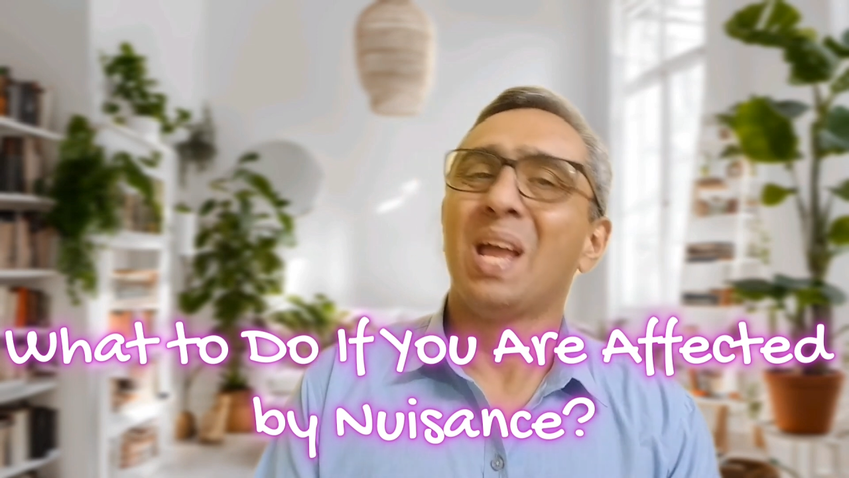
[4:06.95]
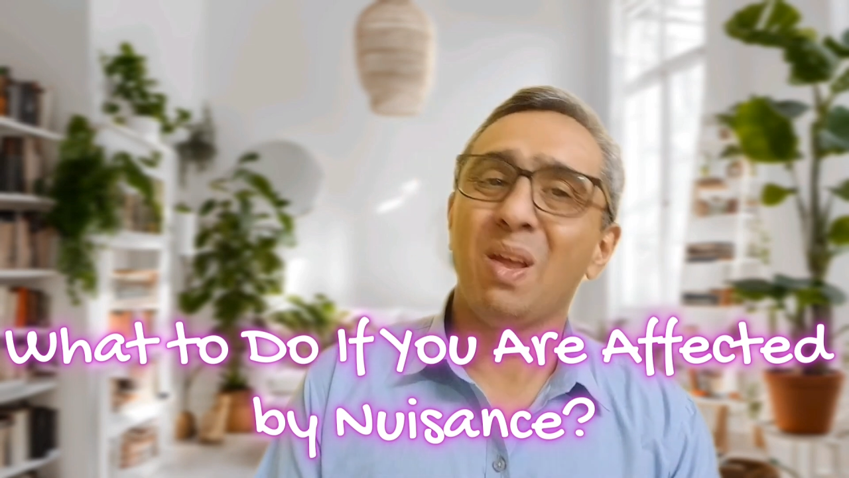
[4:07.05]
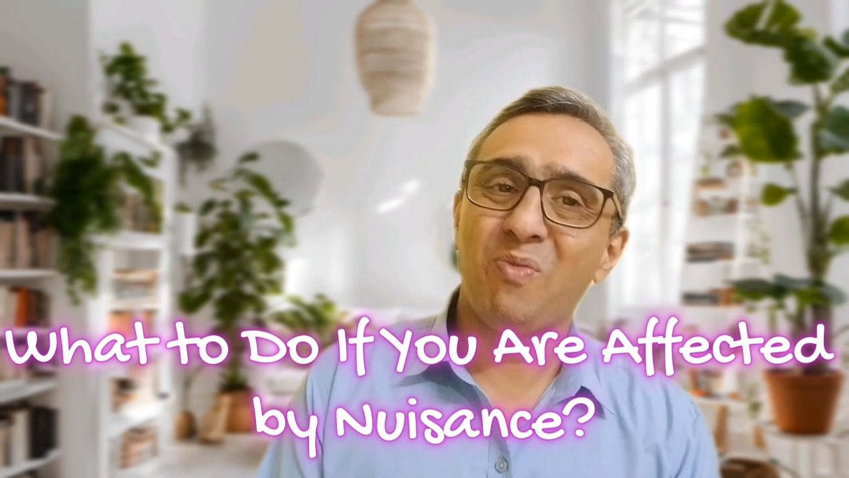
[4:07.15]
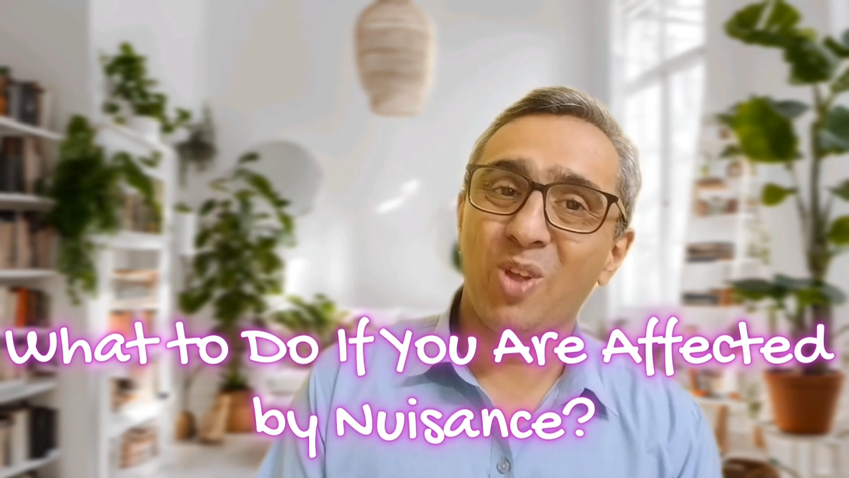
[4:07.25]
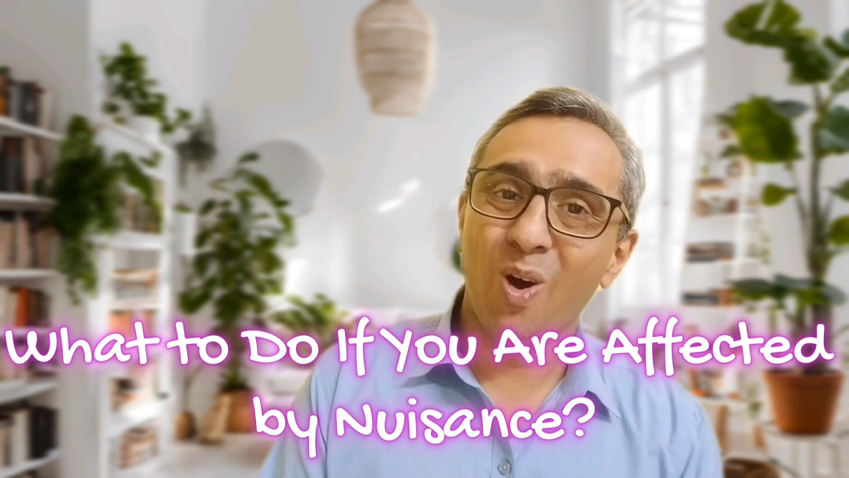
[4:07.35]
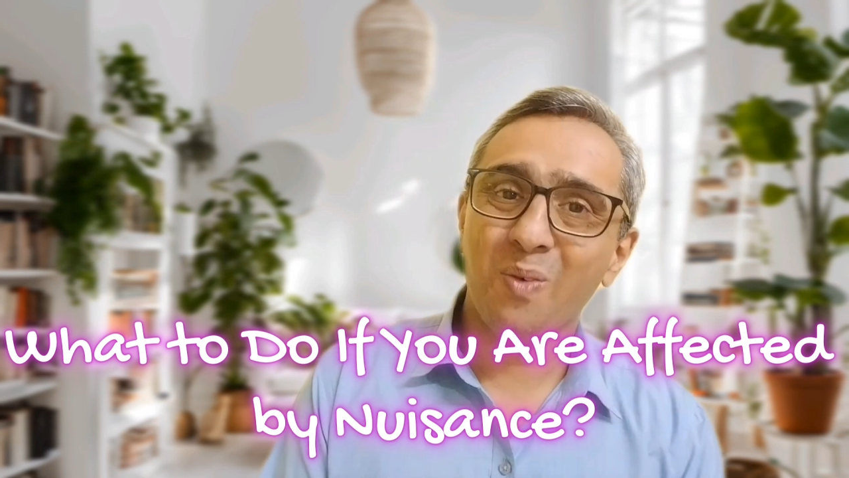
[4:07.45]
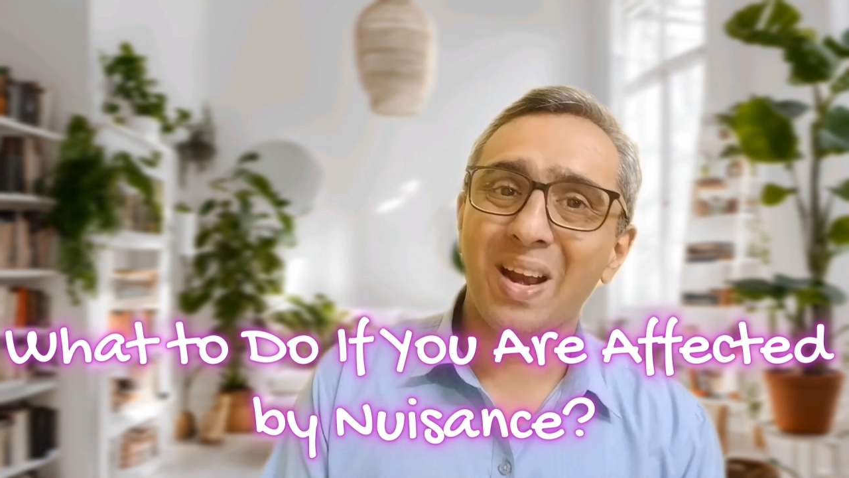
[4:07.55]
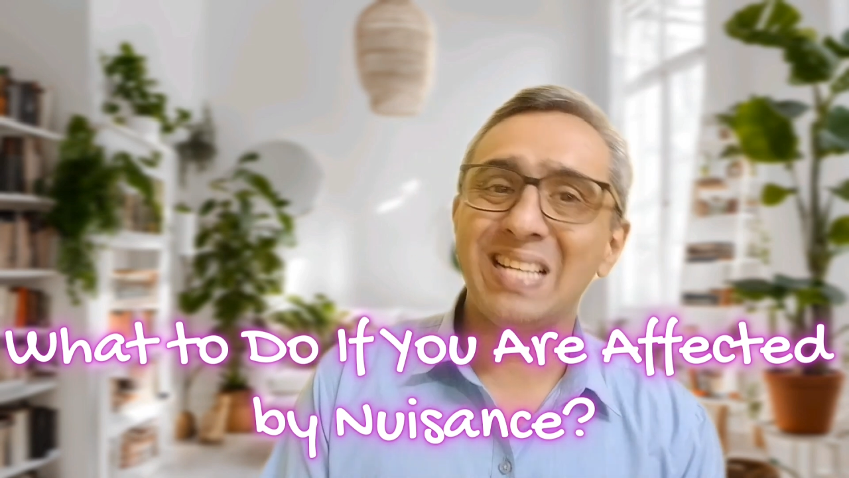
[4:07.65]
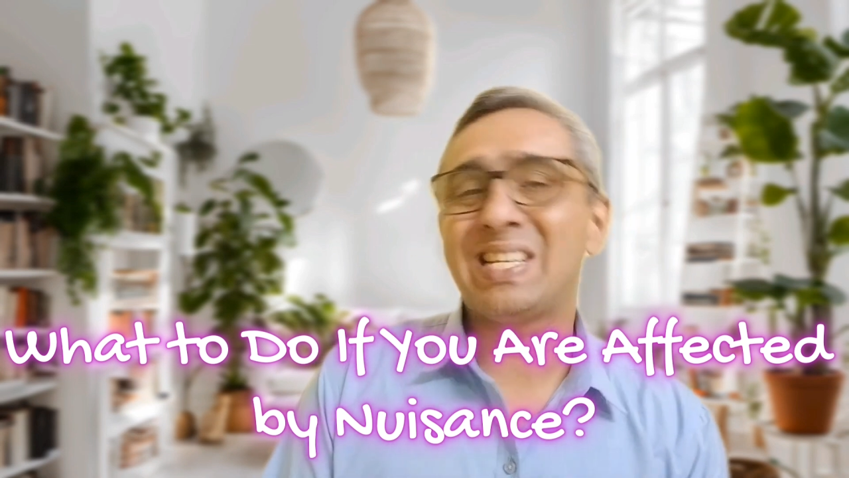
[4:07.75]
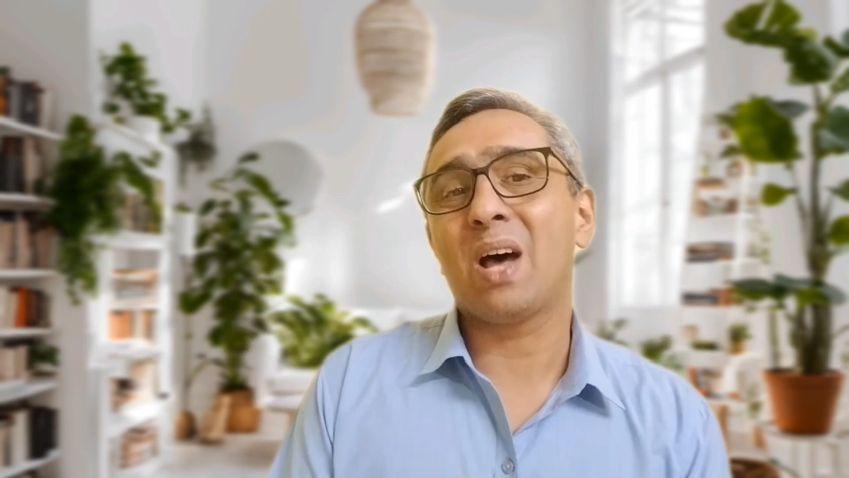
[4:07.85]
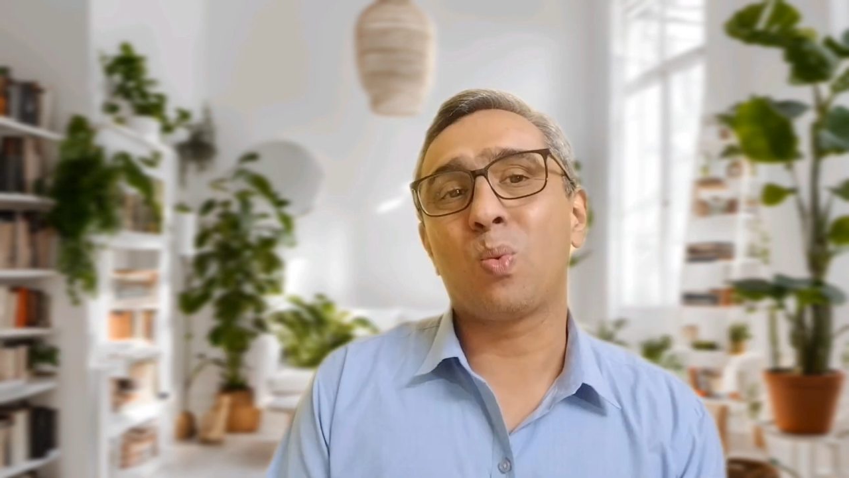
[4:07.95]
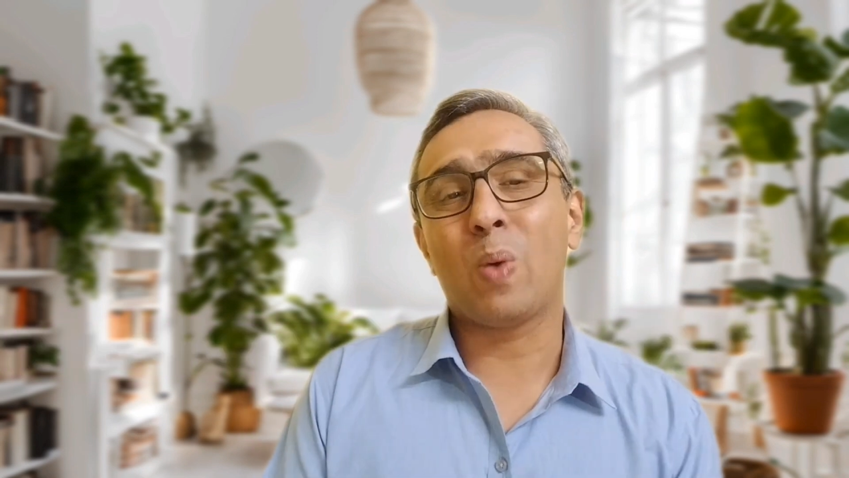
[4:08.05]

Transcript: If your rights are